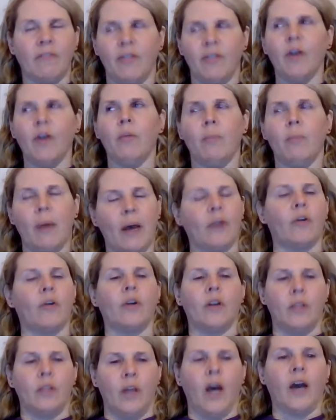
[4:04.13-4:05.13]
feel better
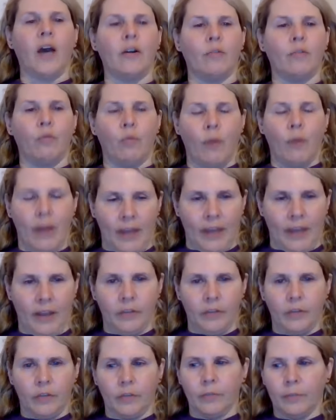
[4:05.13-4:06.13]
in a lot of ways.